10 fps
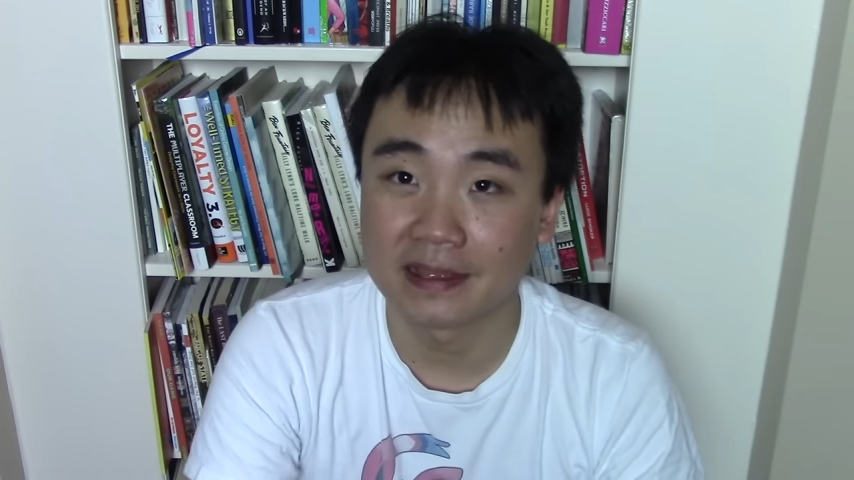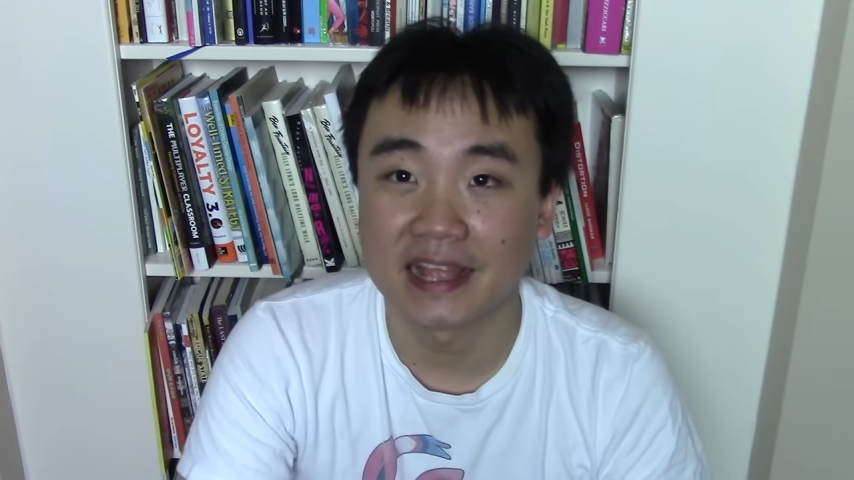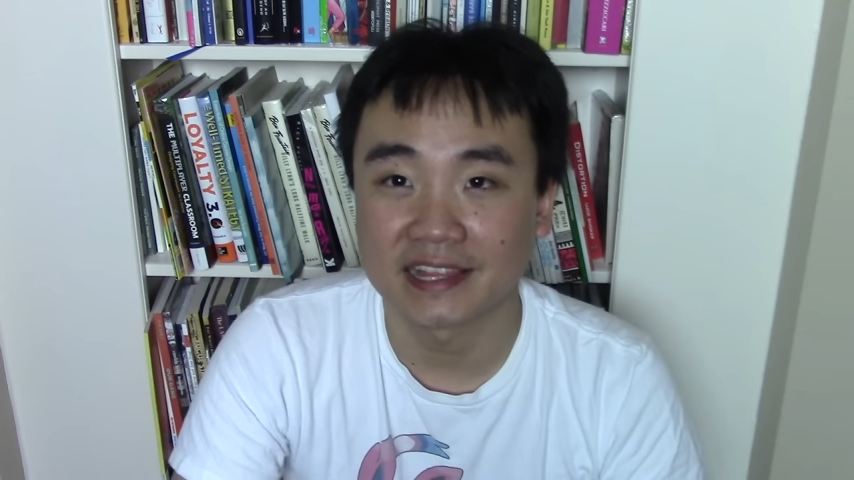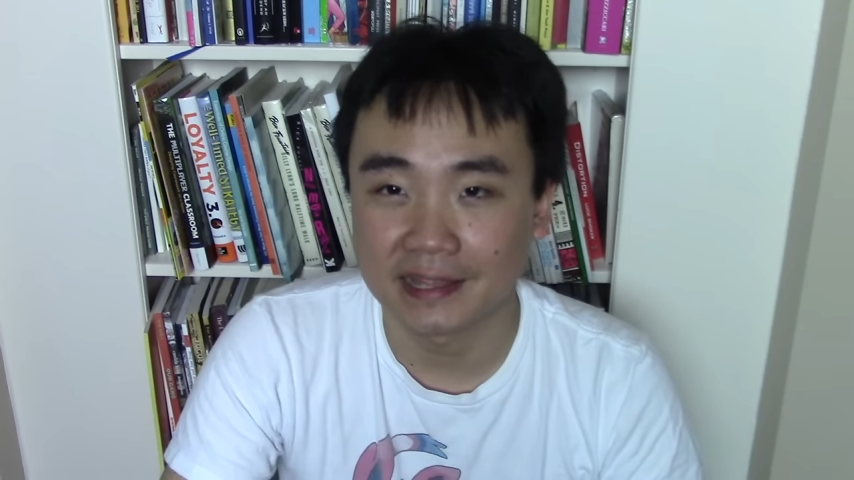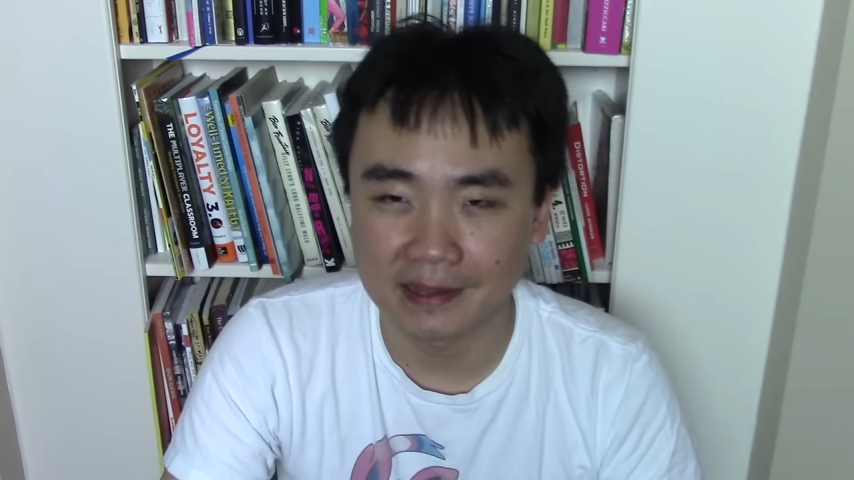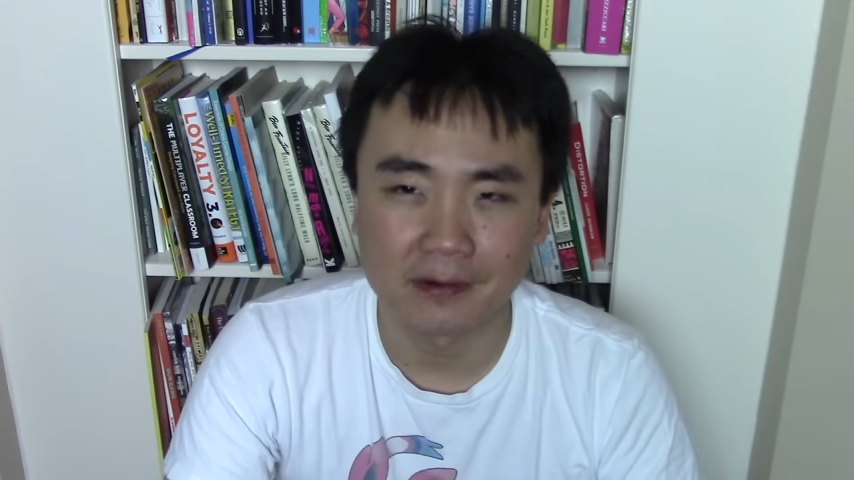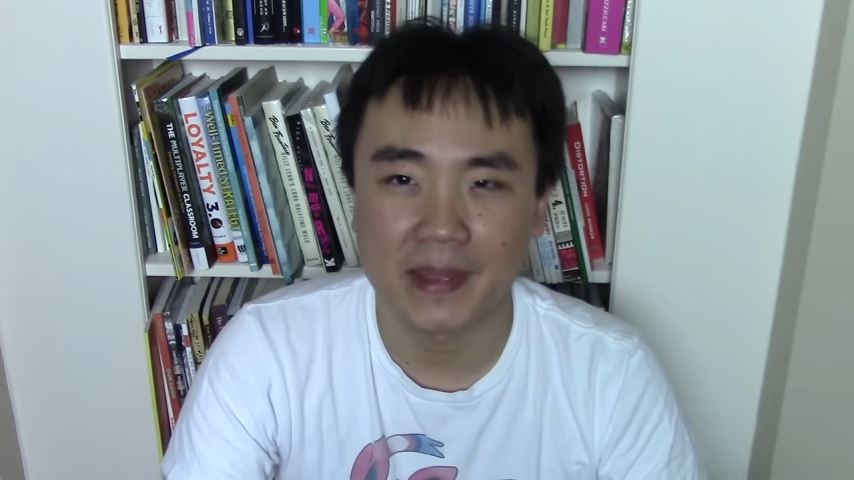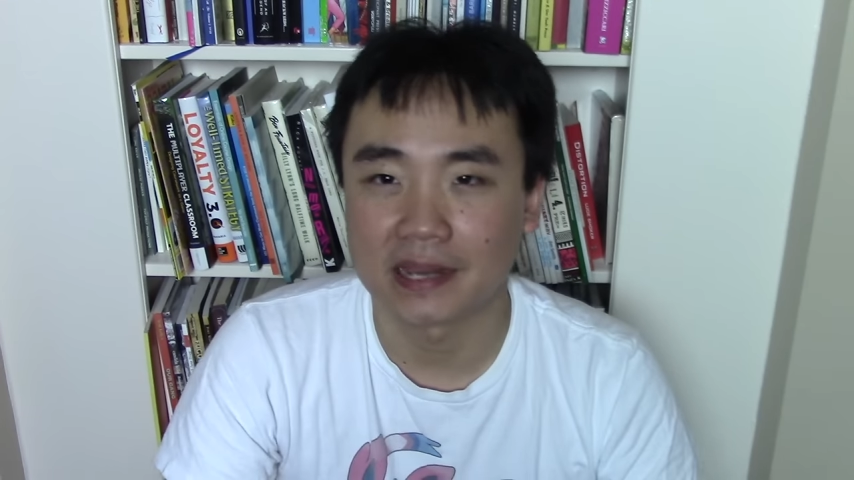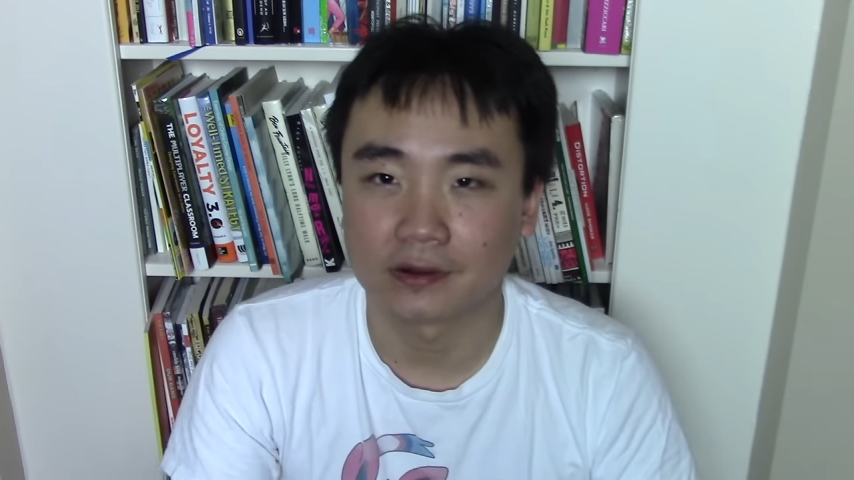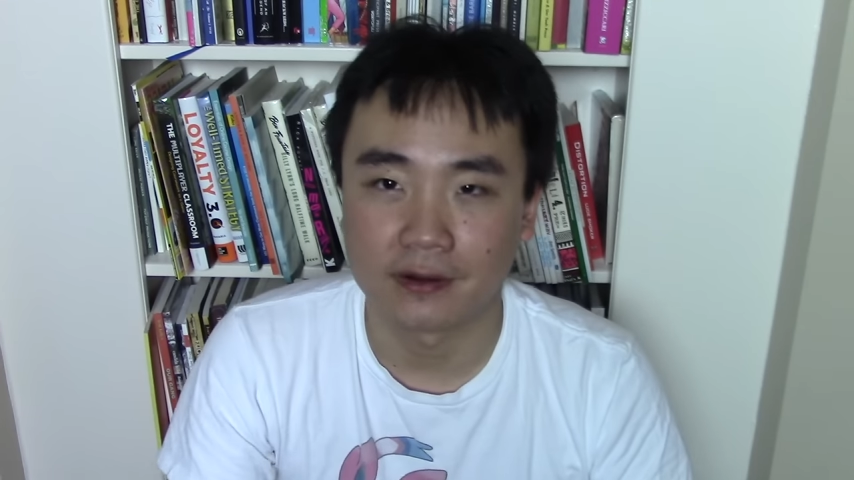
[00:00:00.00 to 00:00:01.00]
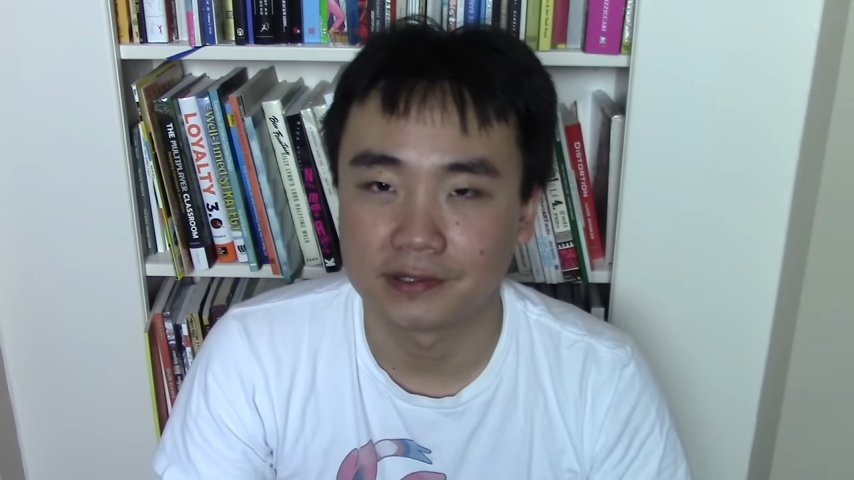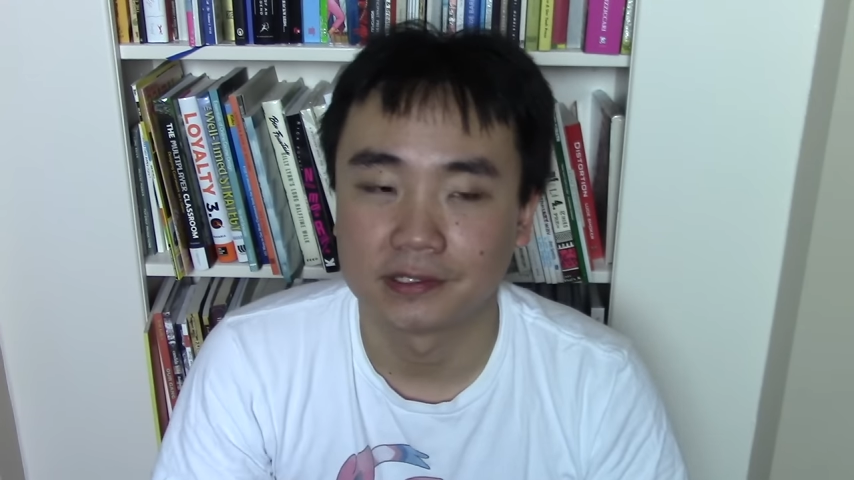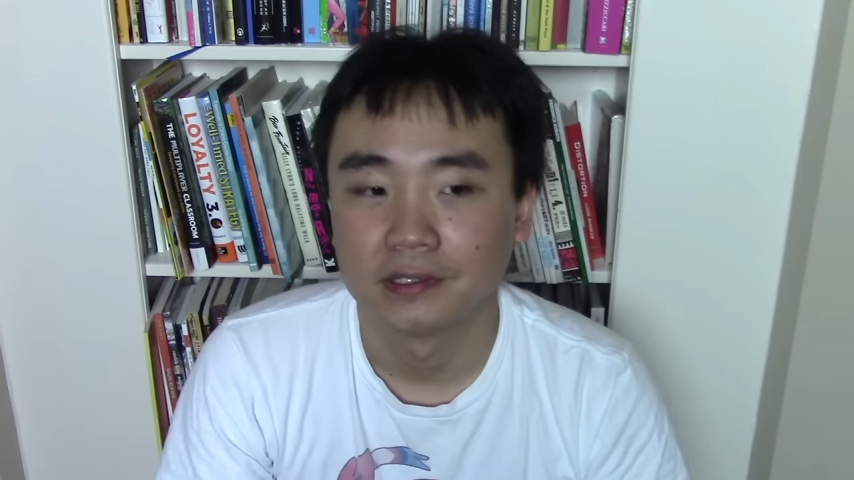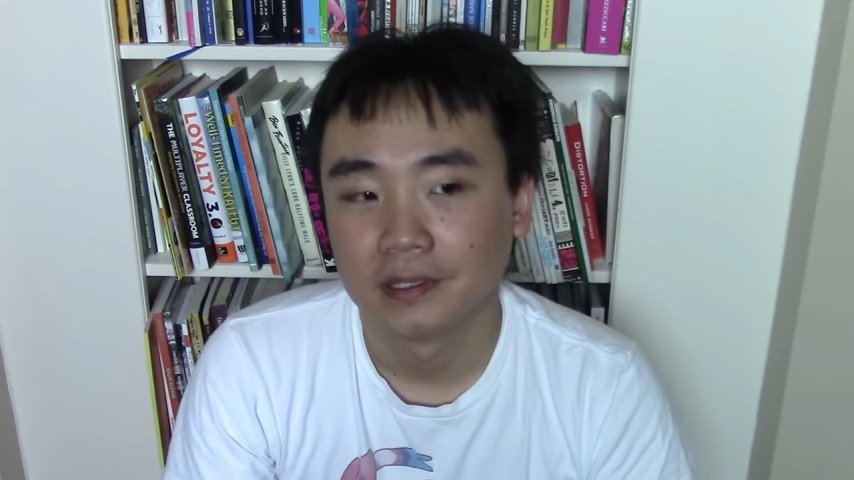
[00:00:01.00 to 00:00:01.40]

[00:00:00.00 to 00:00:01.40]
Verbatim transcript: not that they were bad cards.